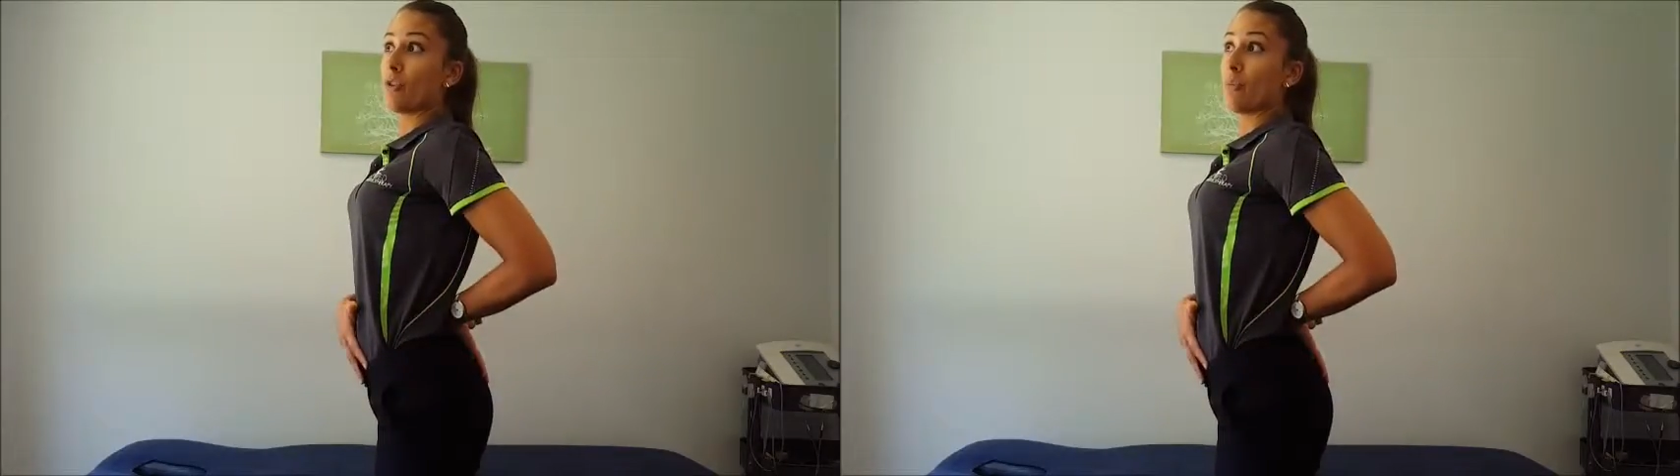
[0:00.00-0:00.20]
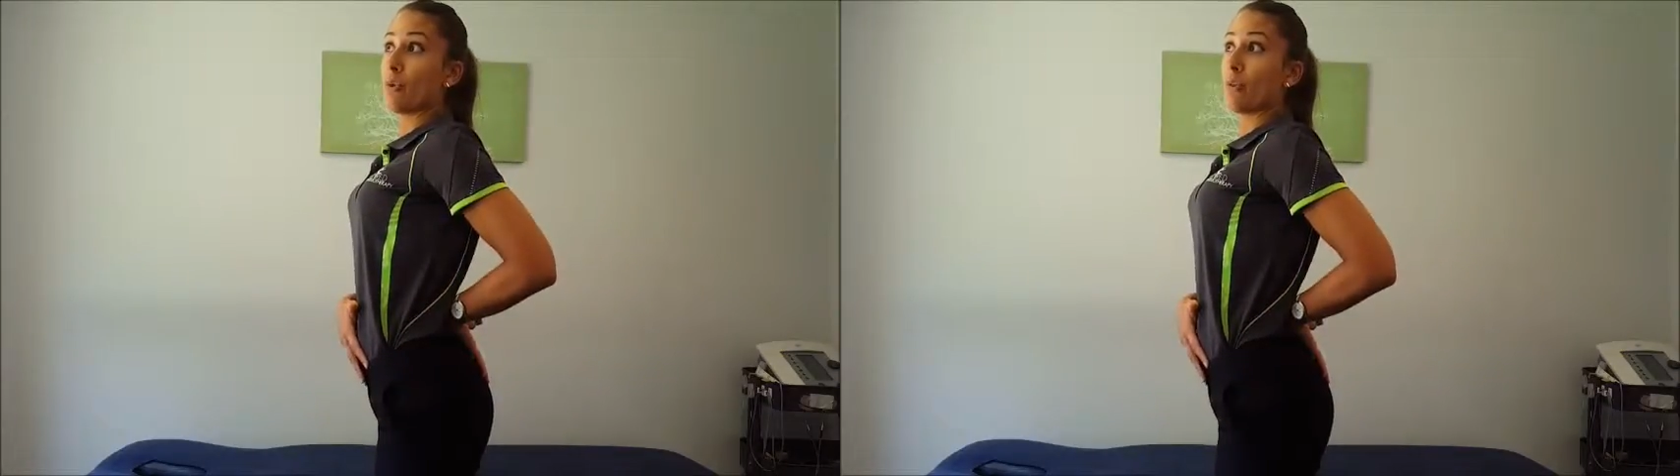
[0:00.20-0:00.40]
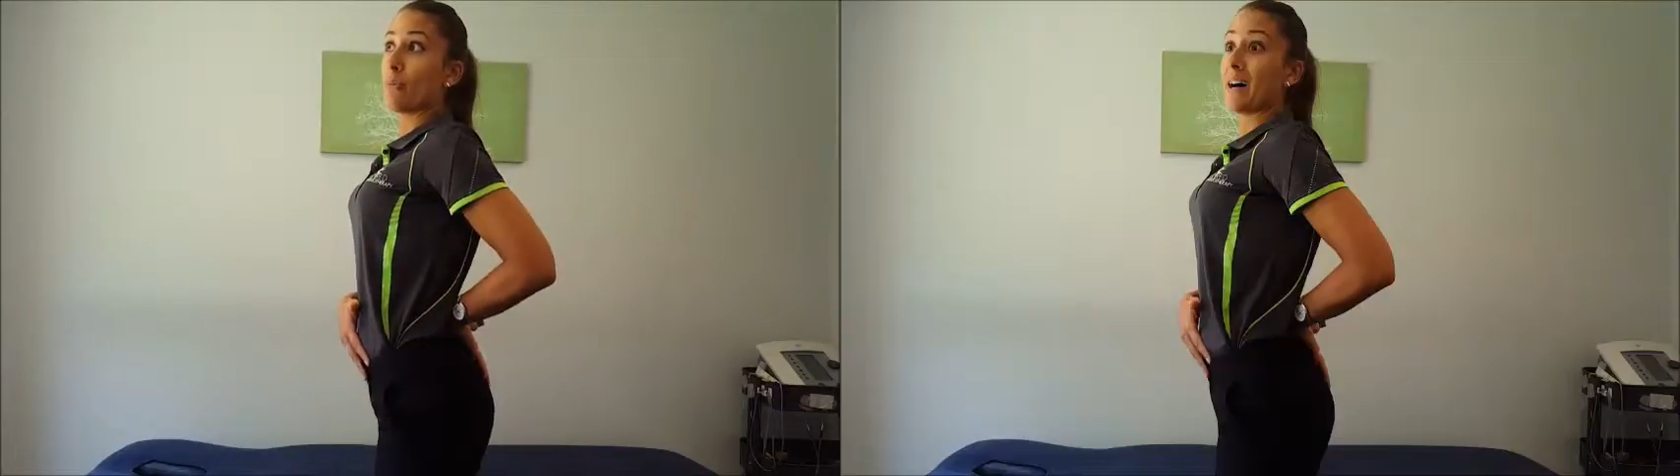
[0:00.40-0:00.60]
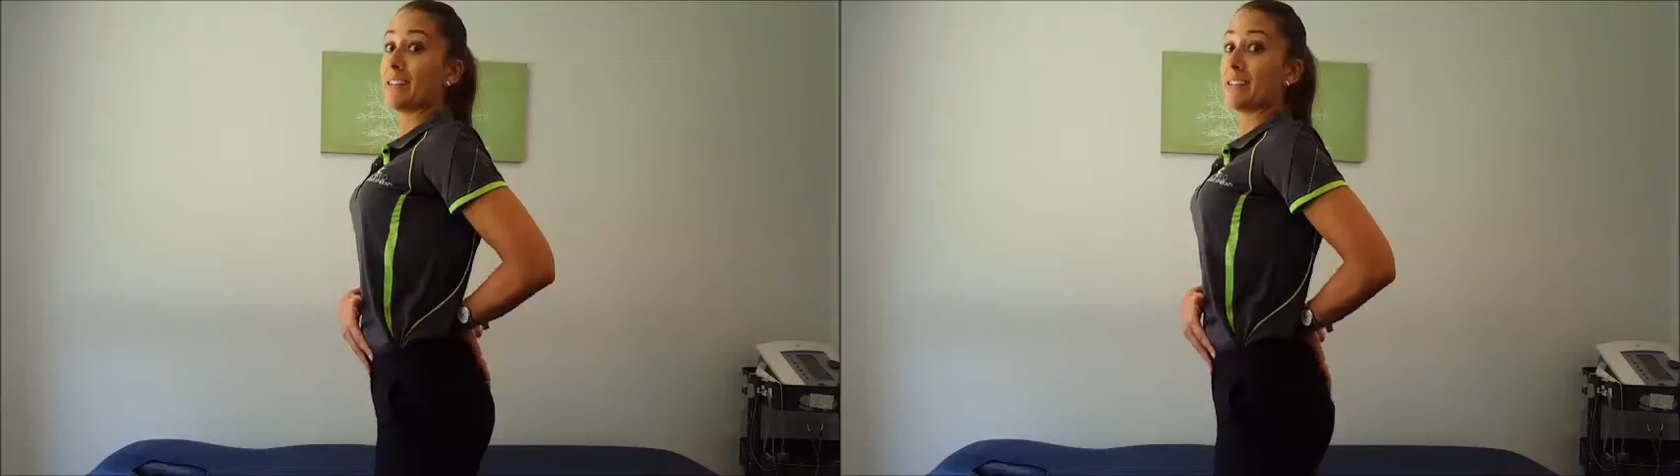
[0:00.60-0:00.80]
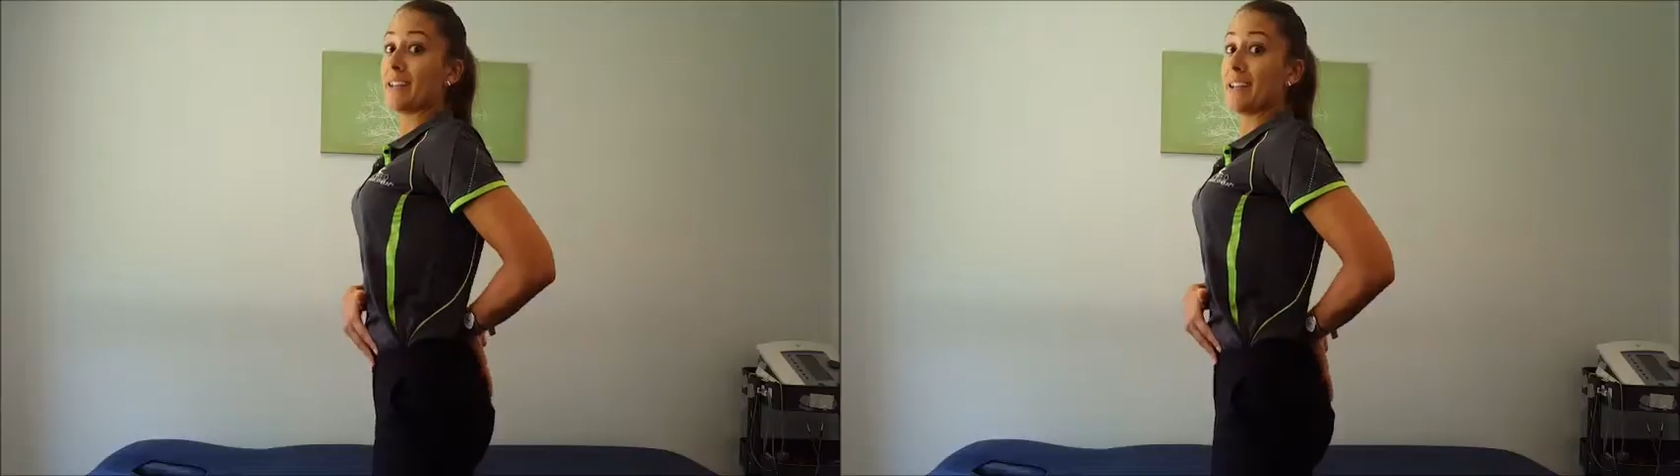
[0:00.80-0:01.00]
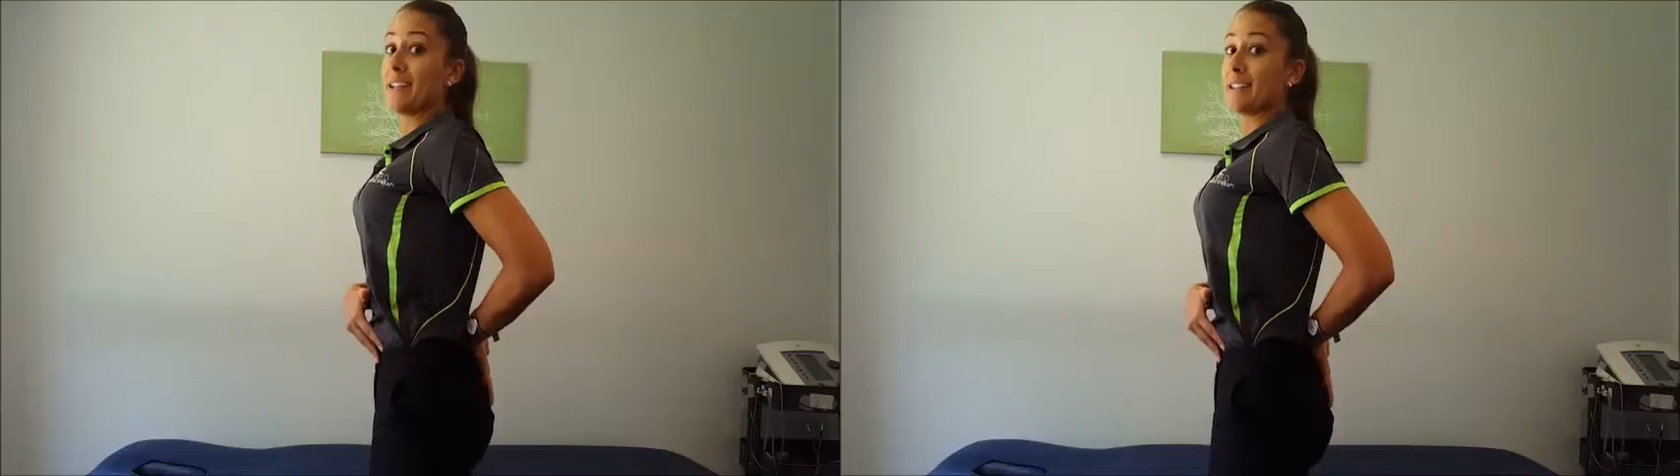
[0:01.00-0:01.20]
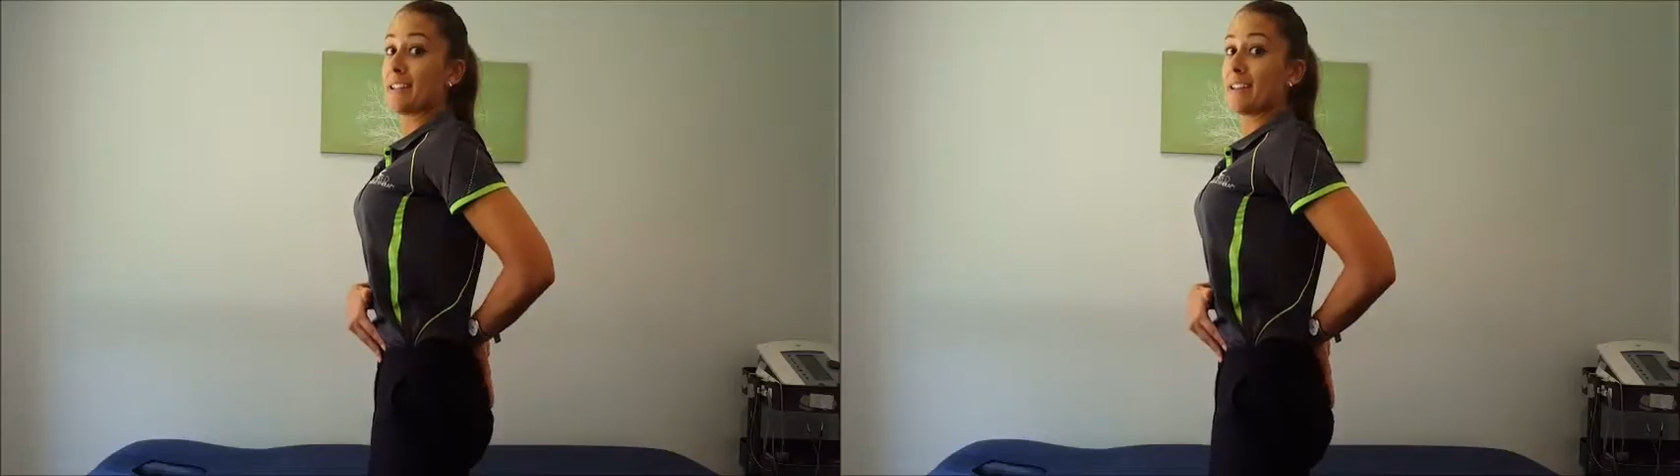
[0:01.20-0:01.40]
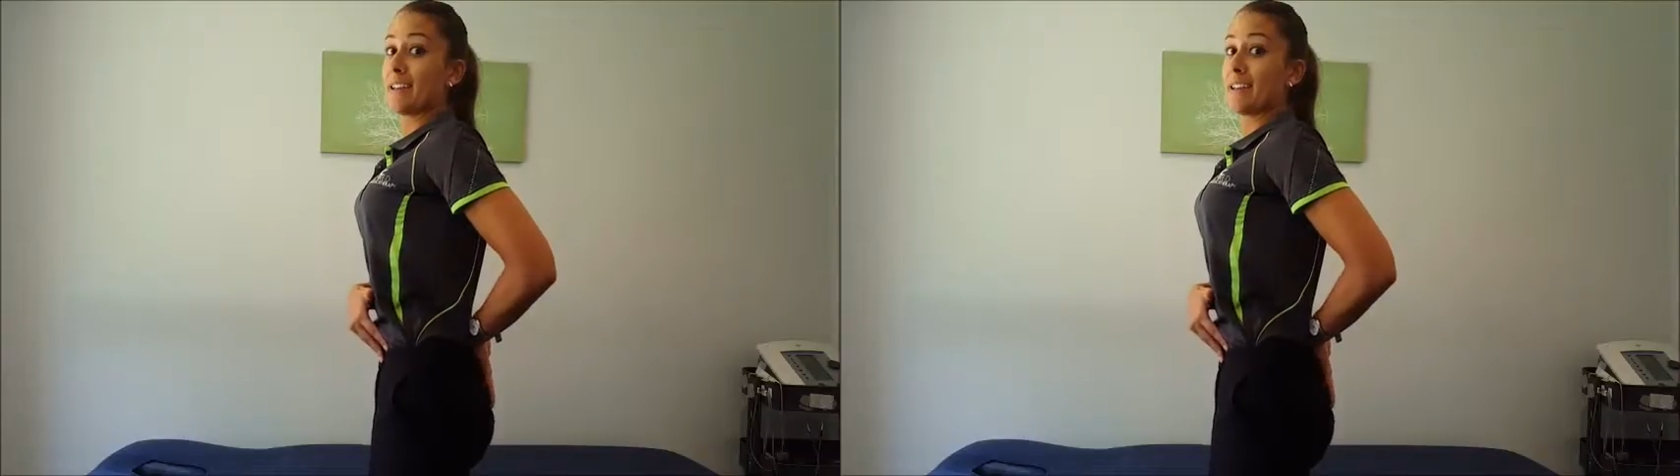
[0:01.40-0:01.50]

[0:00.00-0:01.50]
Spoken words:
your bottom underneath.